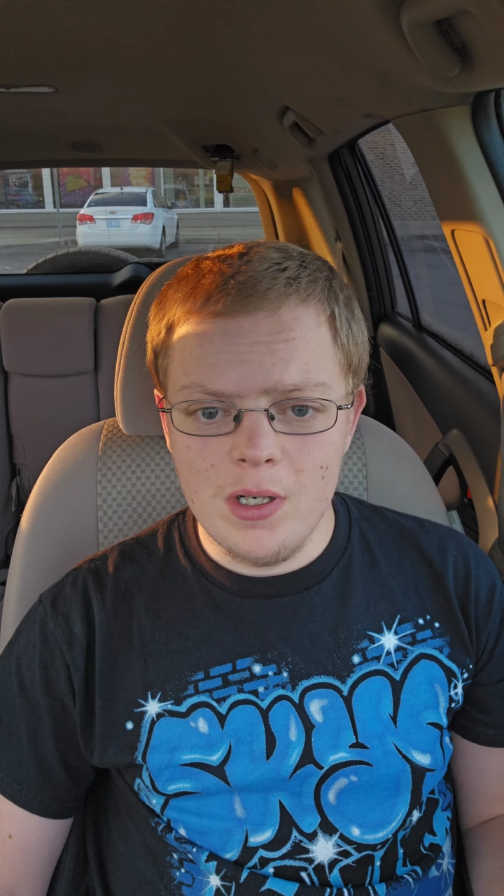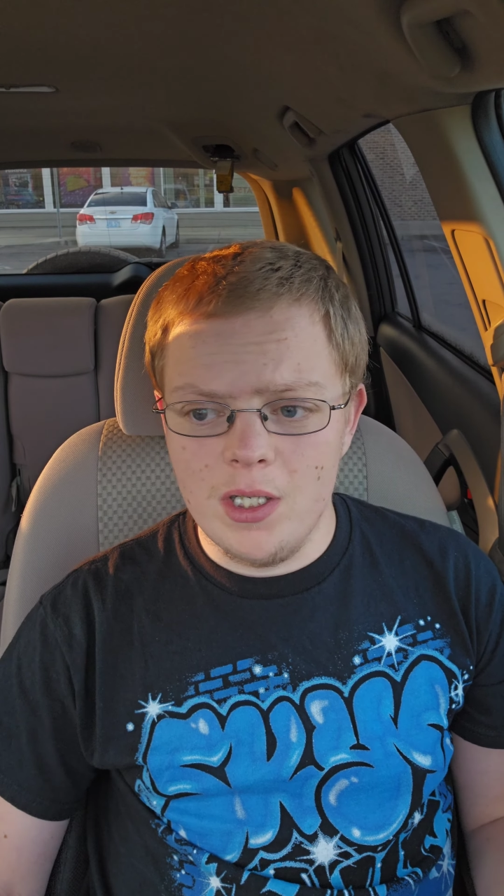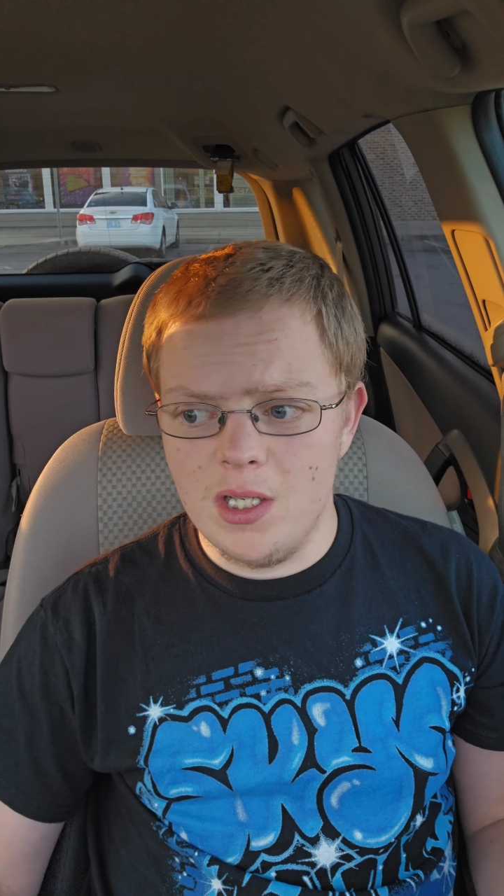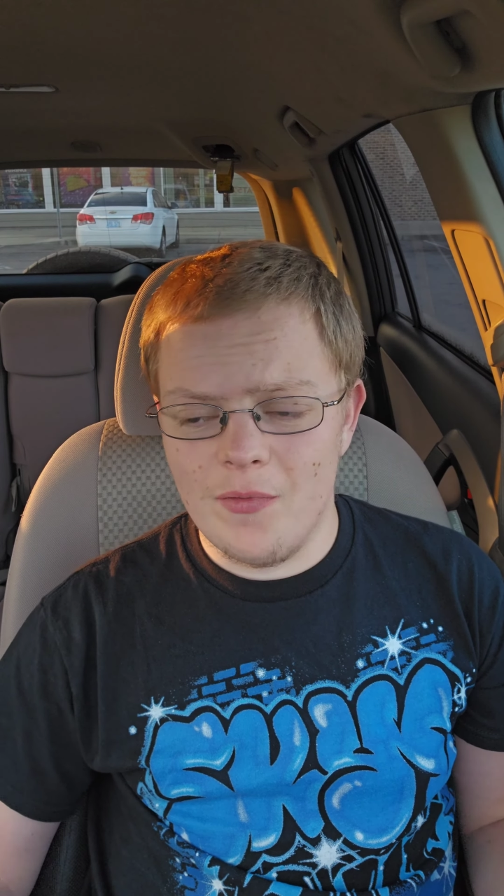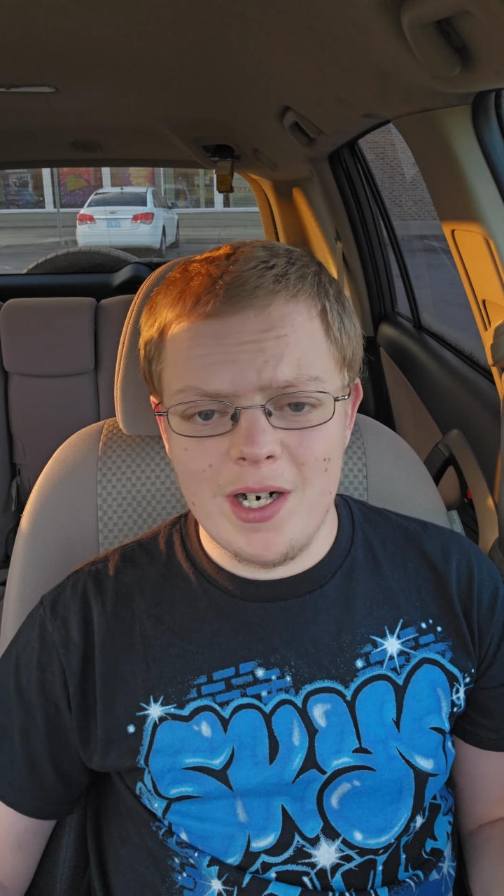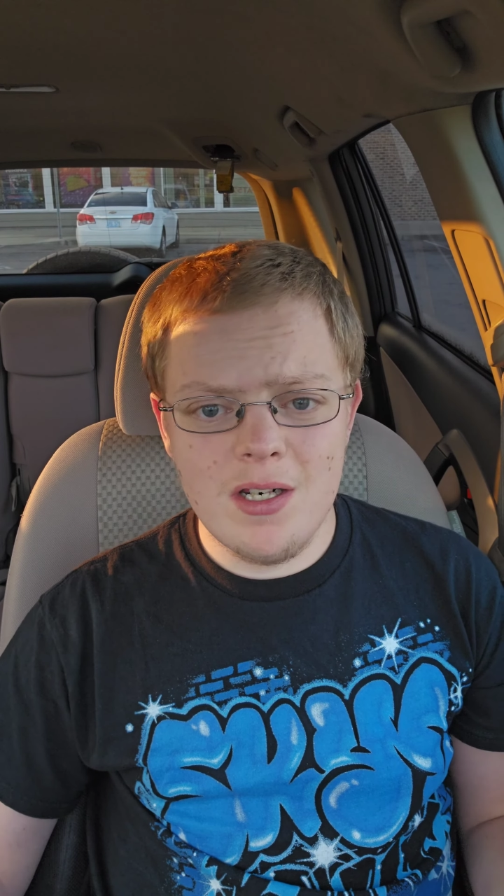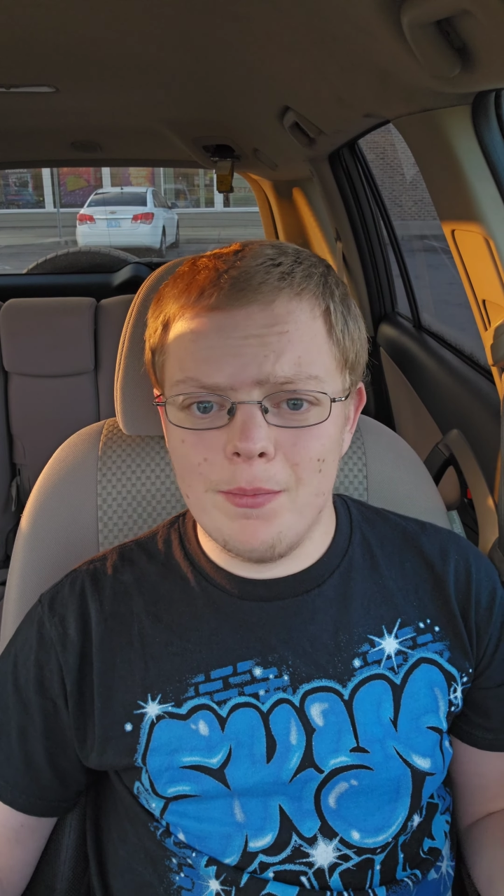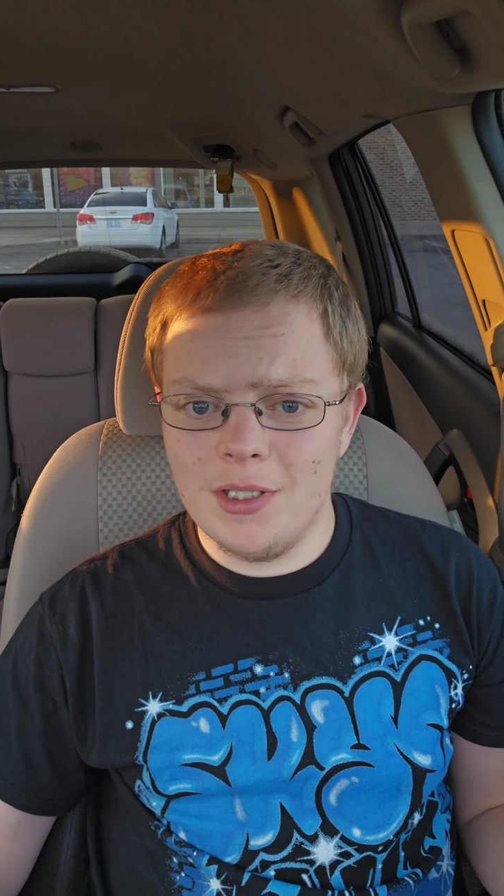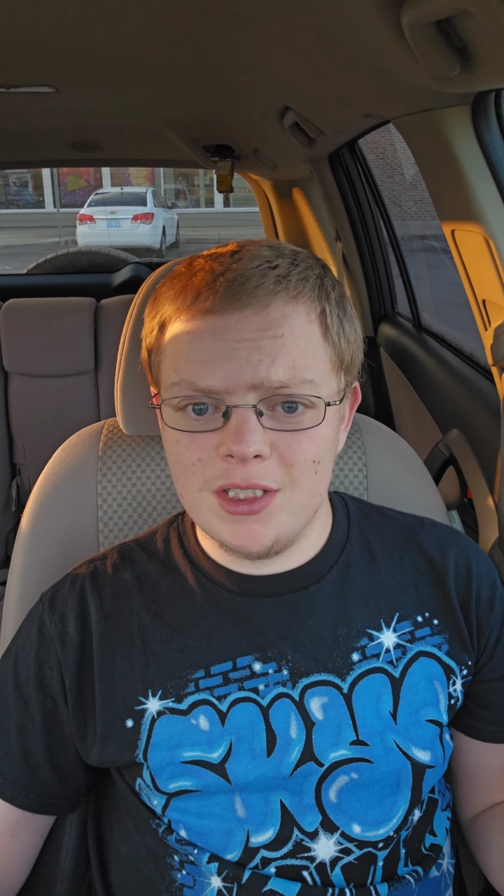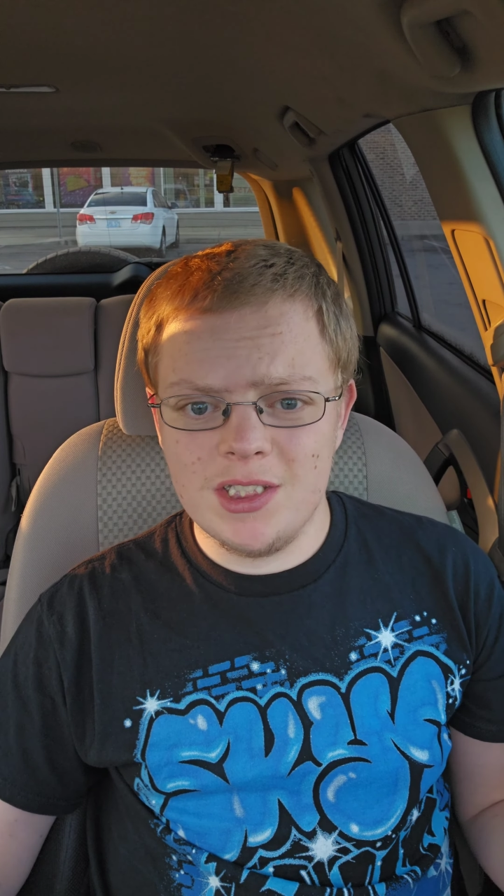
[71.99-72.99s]
And if I had the
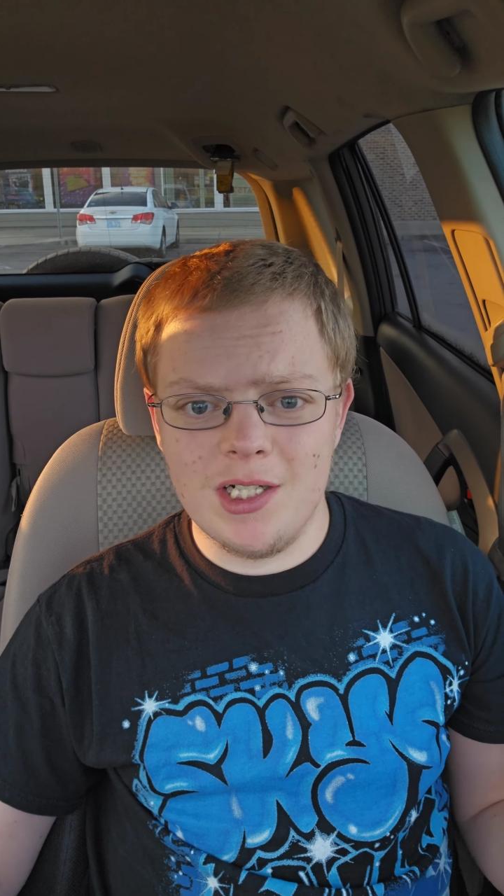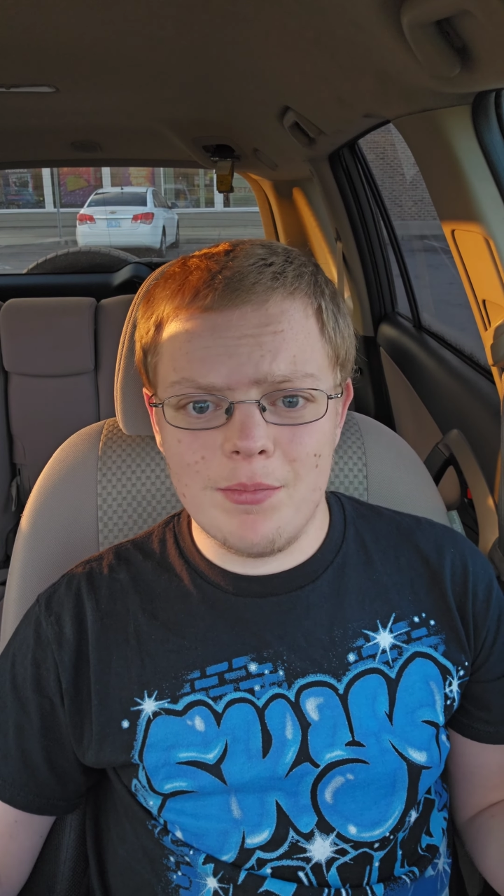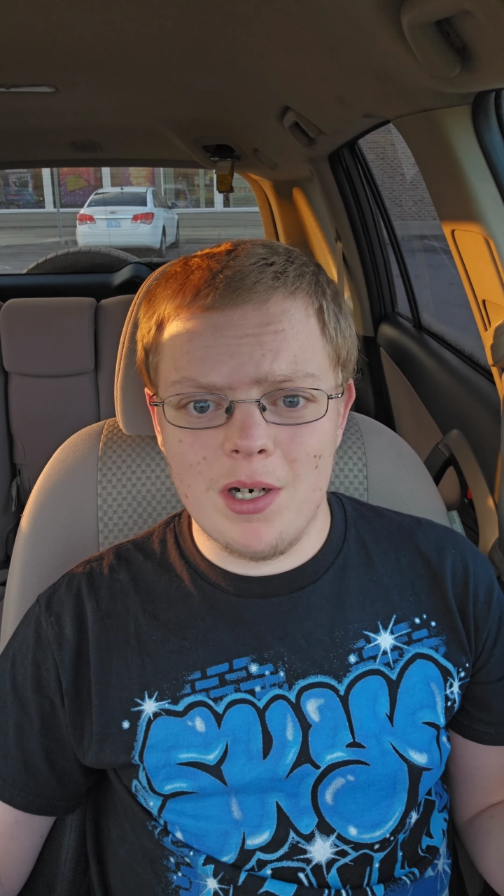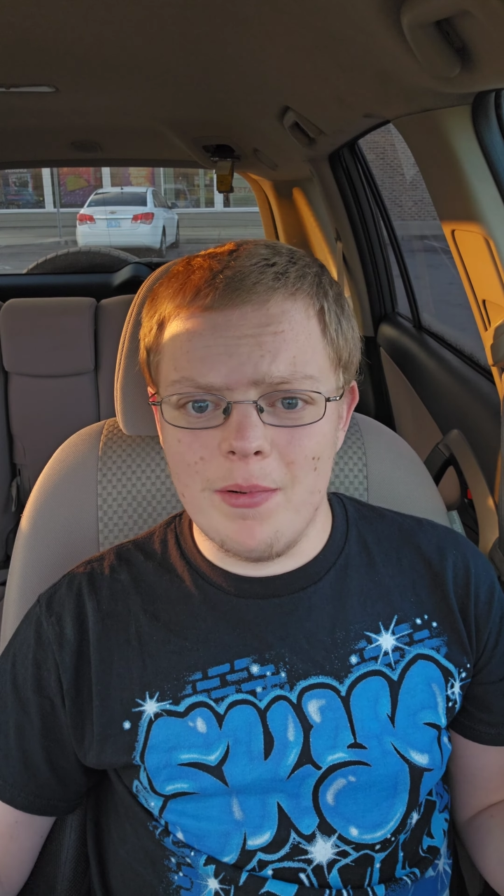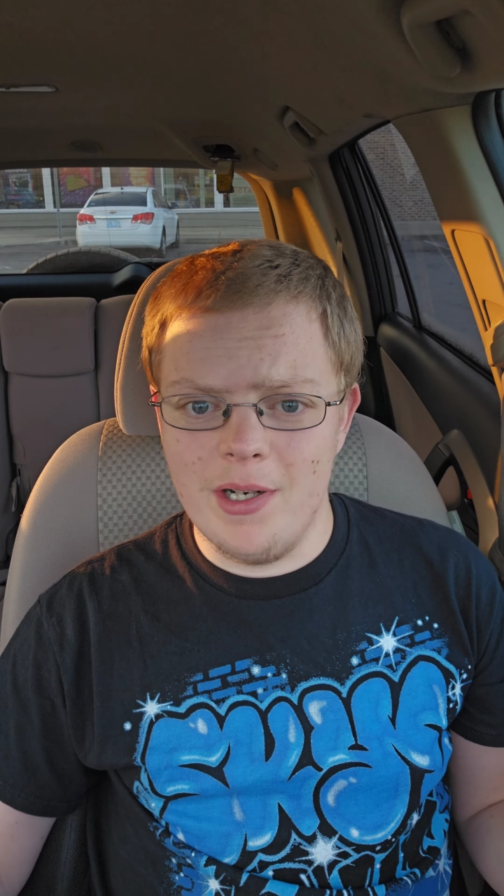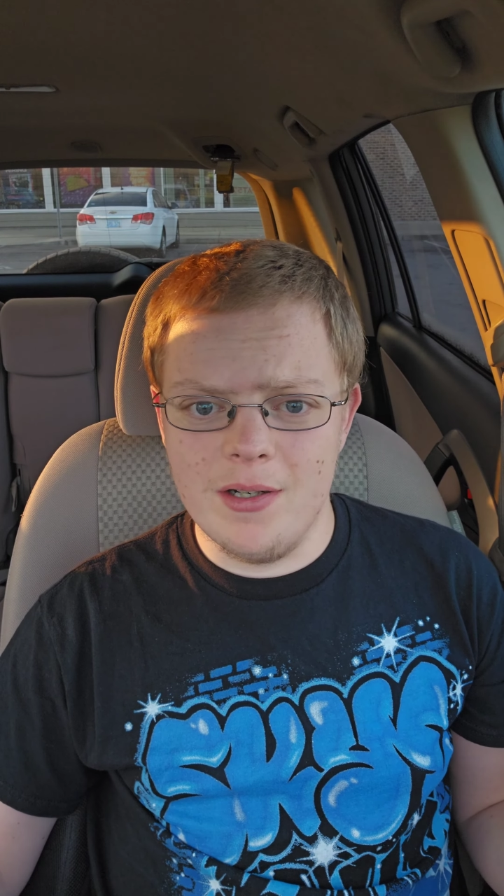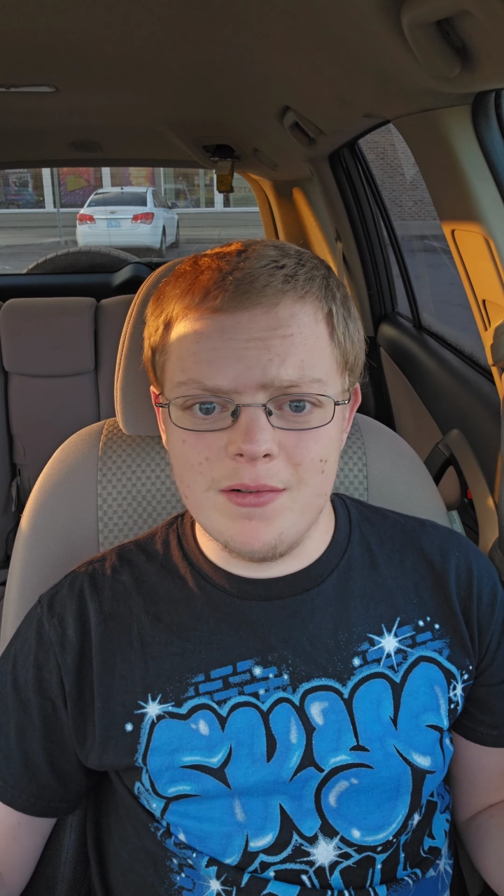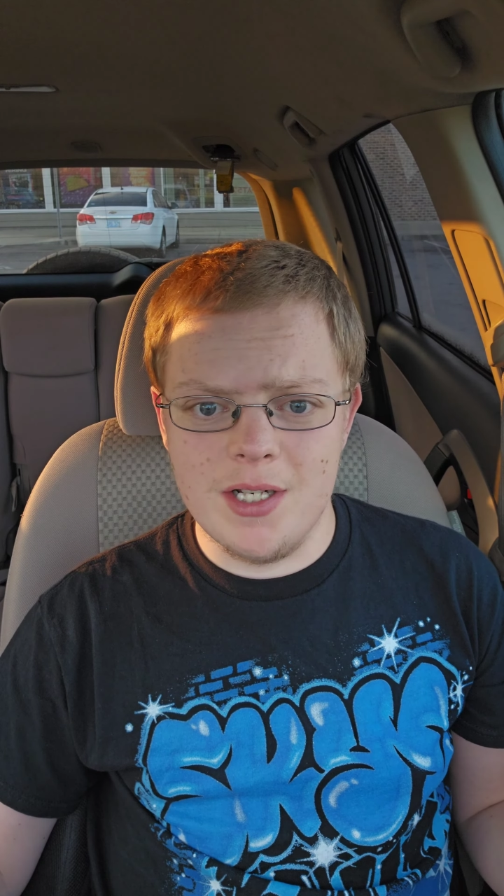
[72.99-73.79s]
munchies, I'd probably eat